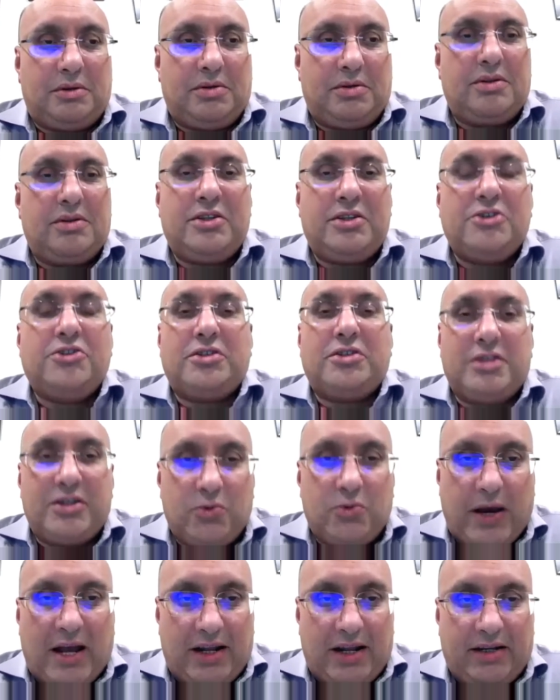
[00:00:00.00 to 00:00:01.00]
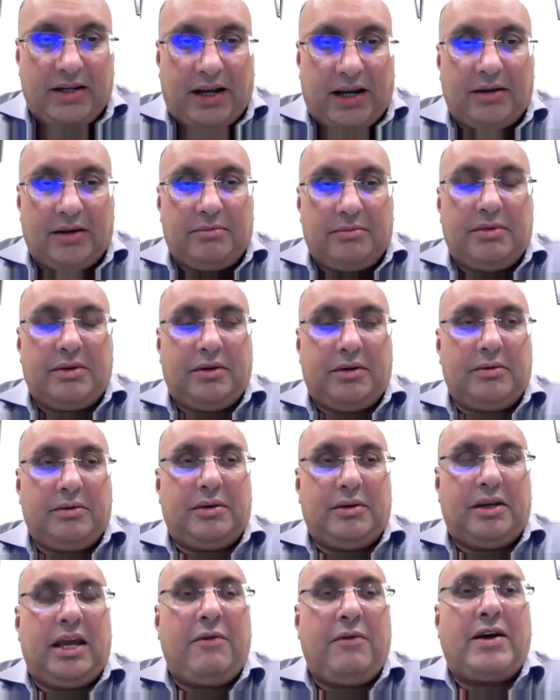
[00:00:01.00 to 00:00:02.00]
decision as well, and
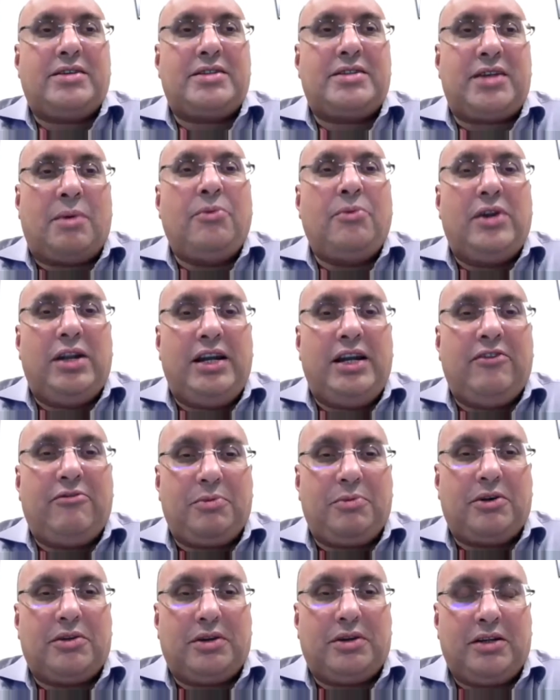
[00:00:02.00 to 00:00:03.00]
gave us some relief